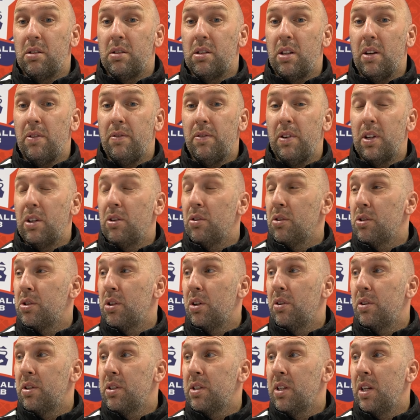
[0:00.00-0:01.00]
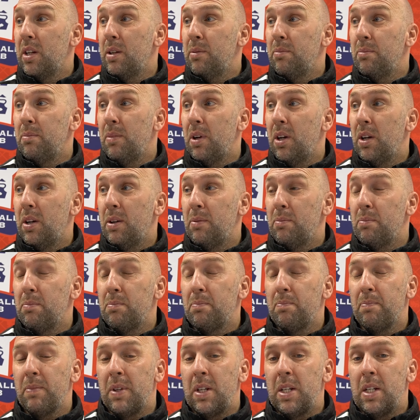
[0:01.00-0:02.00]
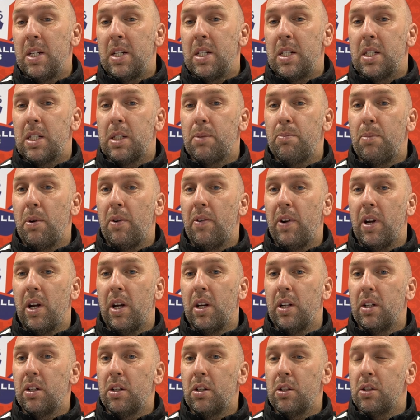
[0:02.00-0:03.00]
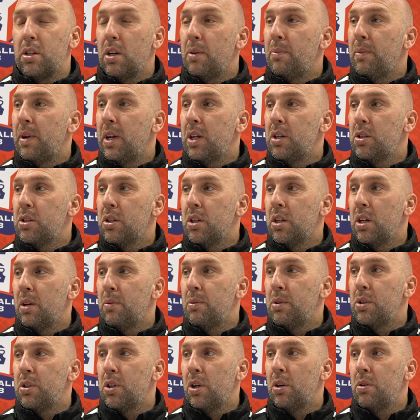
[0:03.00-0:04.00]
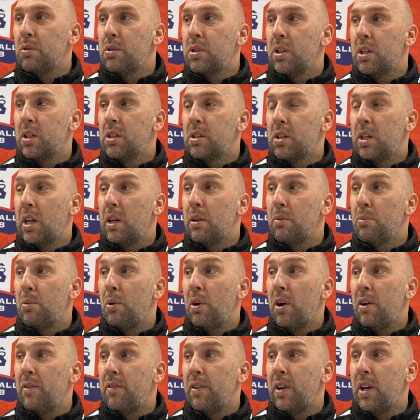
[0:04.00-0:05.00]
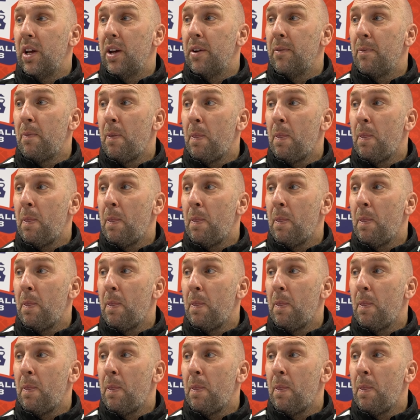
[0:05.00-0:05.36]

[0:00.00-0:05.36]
definitely got to show the same spirit and determination that we showed to keep the ball up on it.